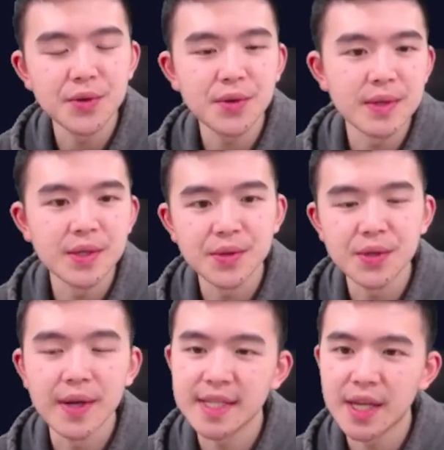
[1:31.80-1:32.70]

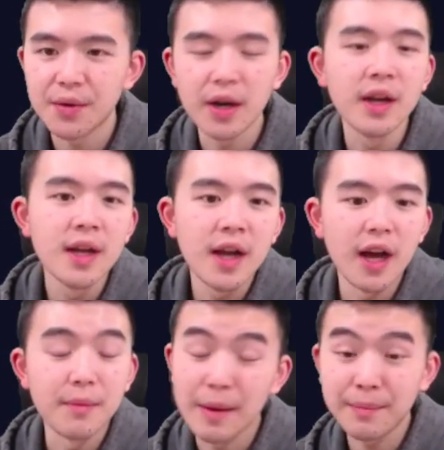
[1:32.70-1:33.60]
322, etc.
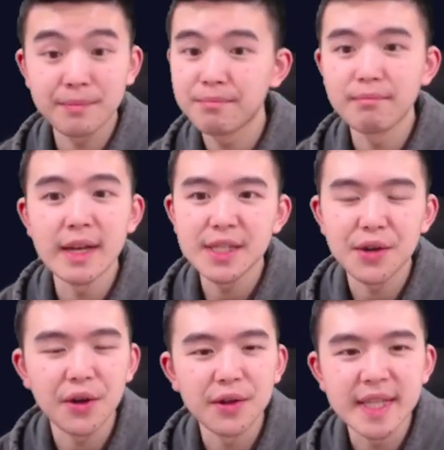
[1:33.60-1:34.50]
Um, I might
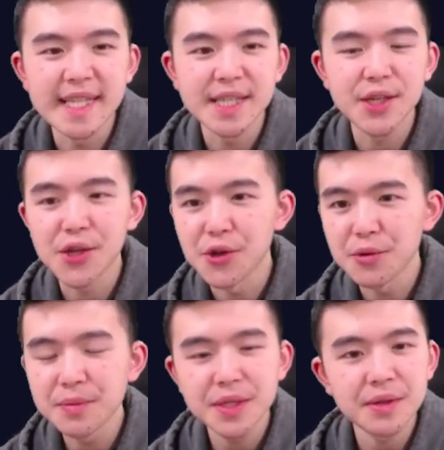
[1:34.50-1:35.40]
start calling these
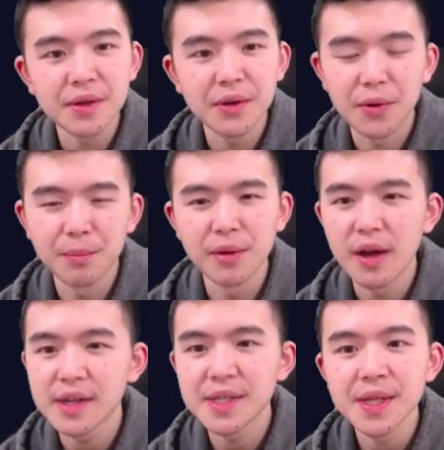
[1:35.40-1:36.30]
cubes uh, or
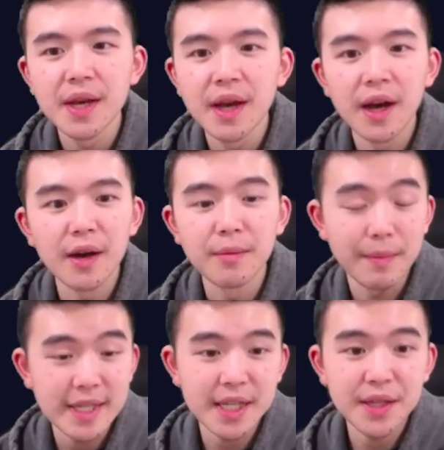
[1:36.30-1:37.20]
blocks, um, but
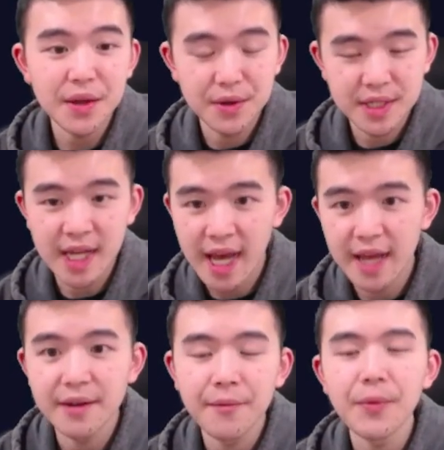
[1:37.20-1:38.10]
basically there are
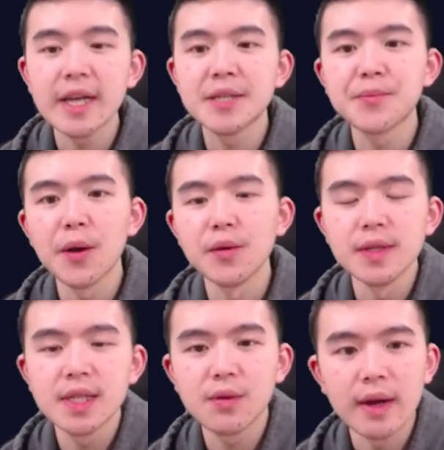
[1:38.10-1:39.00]
10
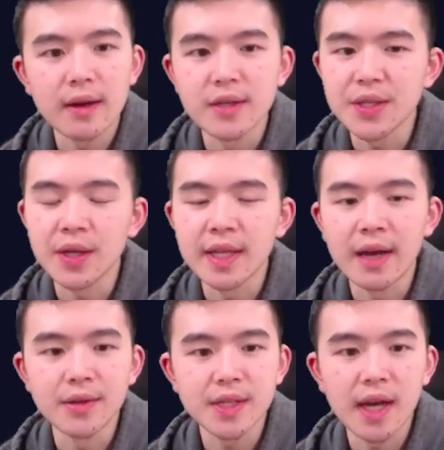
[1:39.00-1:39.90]
exposed squares on the
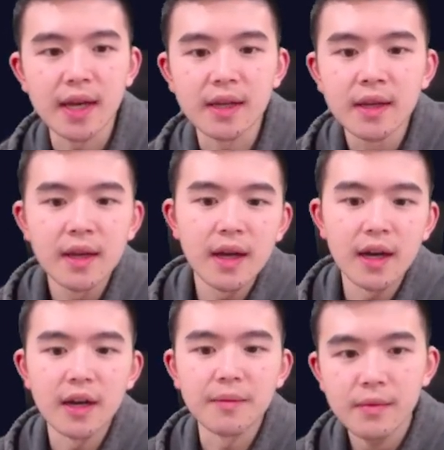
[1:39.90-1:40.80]
outside
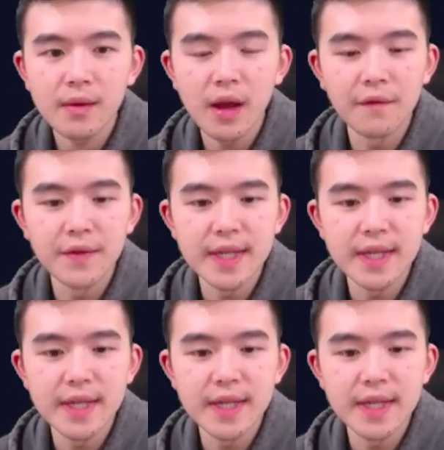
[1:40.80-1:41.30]
um, of this